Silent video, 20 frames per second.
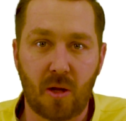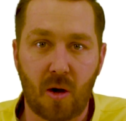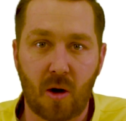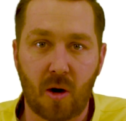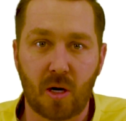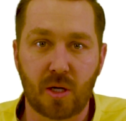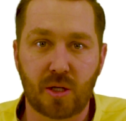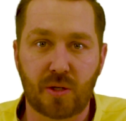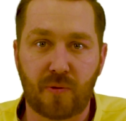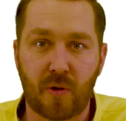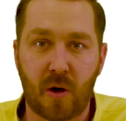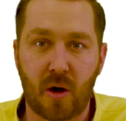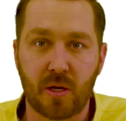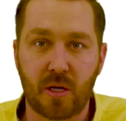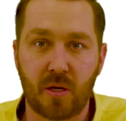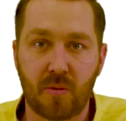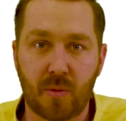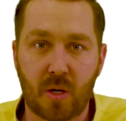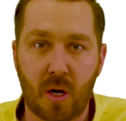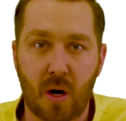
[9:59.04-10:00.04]
large
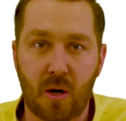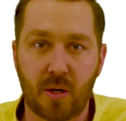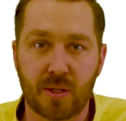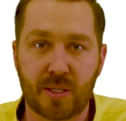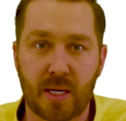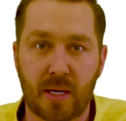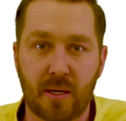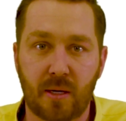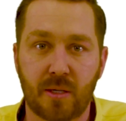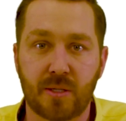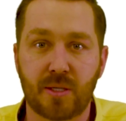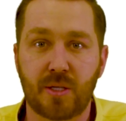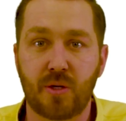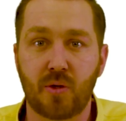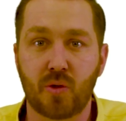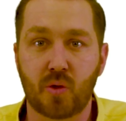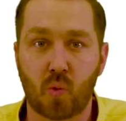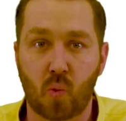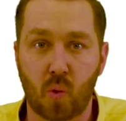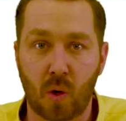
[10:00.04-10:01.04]
volume call centers
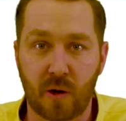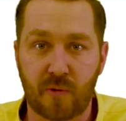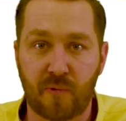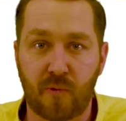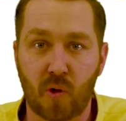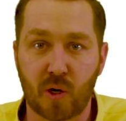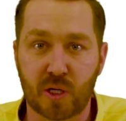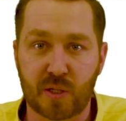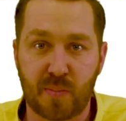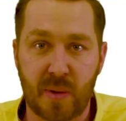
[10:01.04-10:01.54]
use workforce